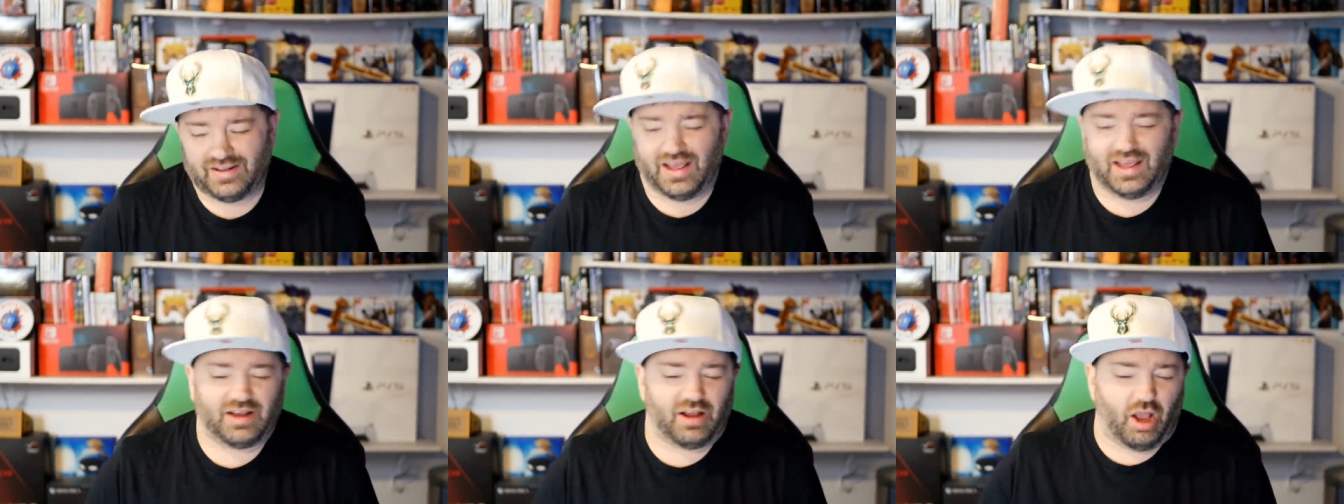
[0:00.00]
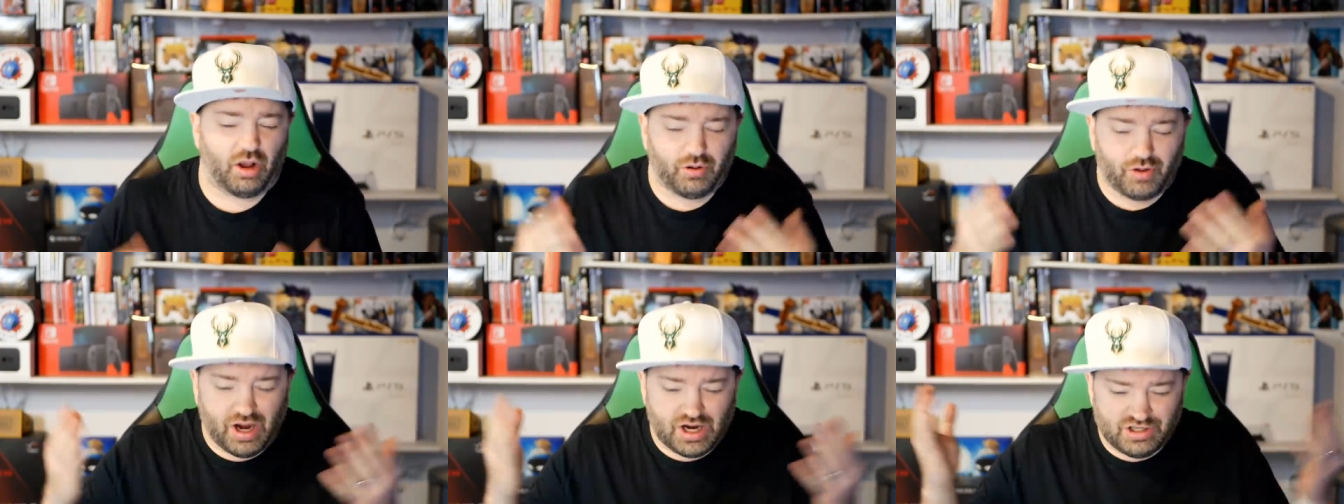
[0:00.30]
And
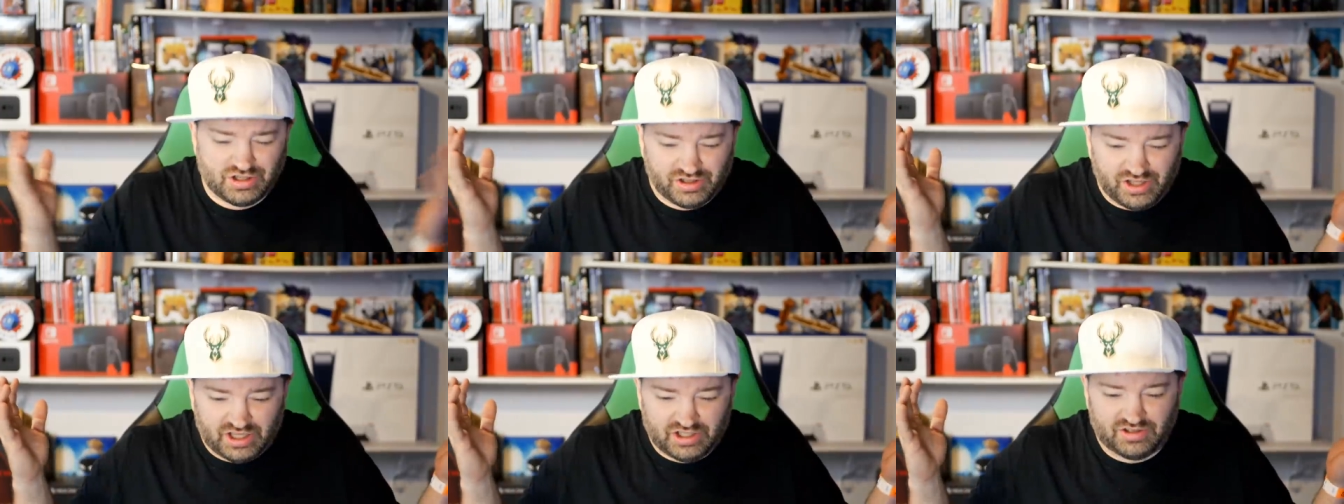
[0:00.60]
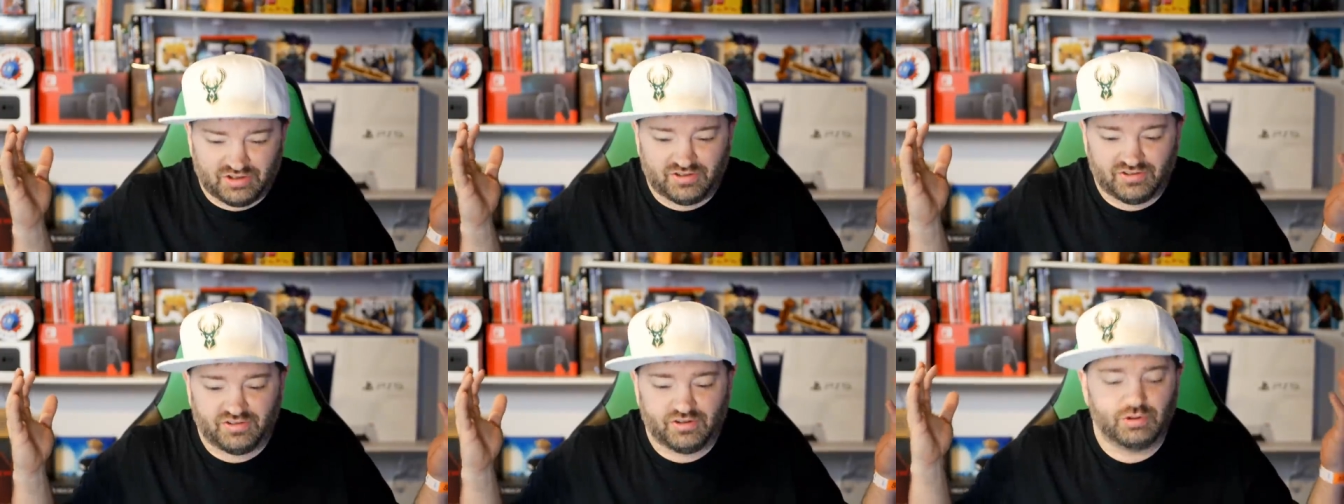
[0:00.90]

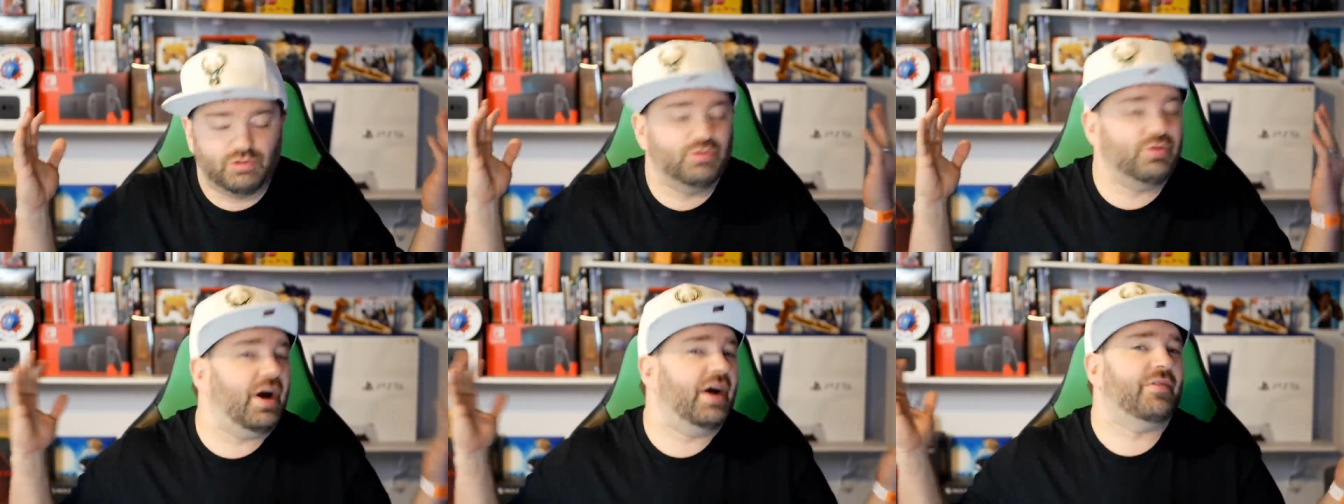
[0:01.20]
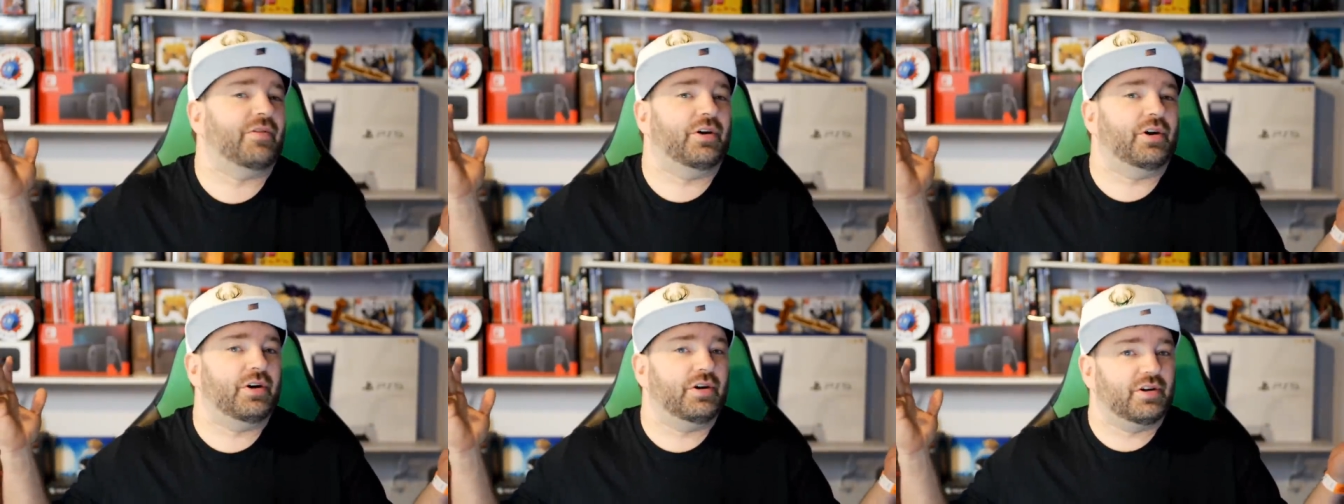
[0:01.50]
congratulations to
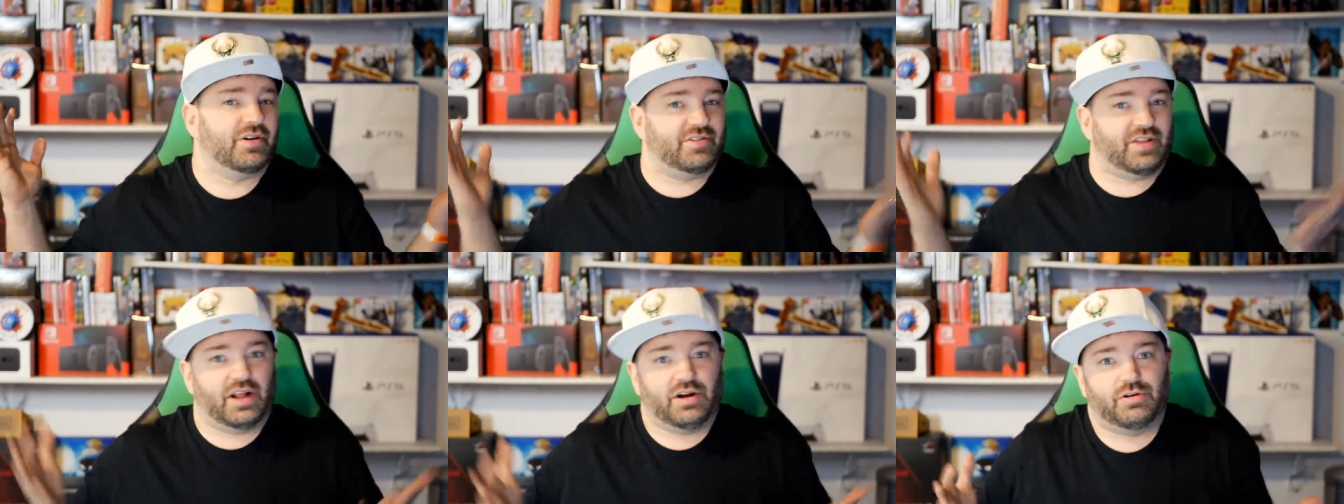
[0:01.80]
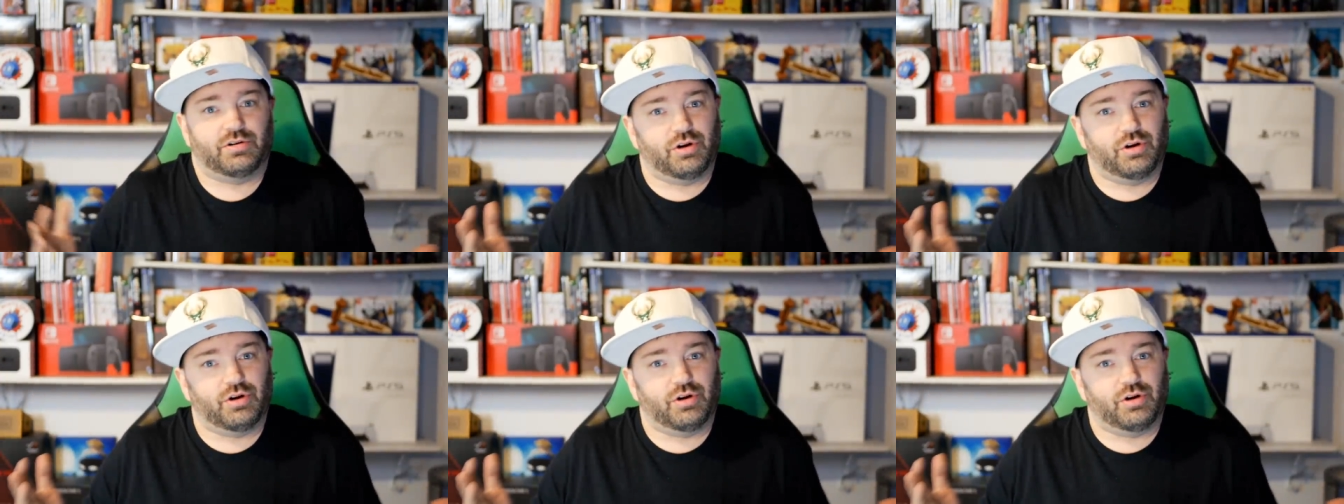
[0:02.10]
whoever, because I don't
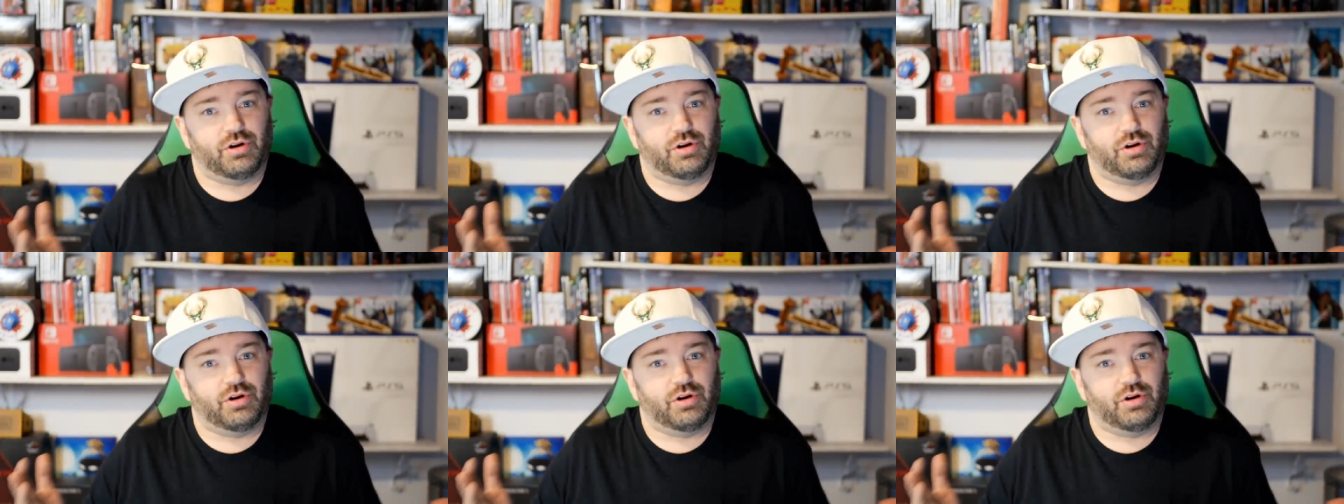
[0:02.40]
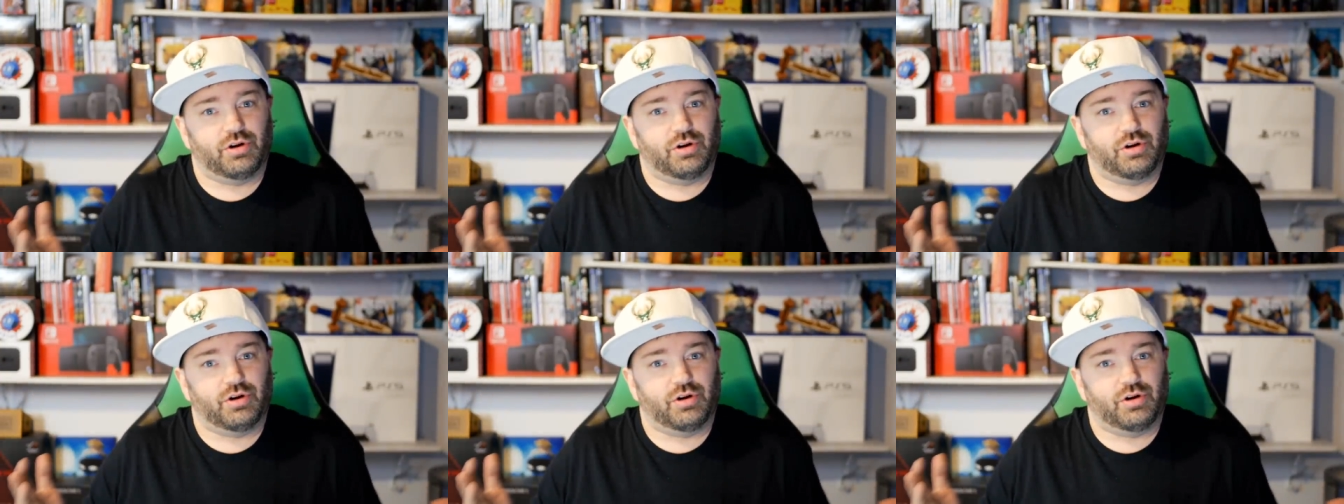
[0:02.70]
know who won at the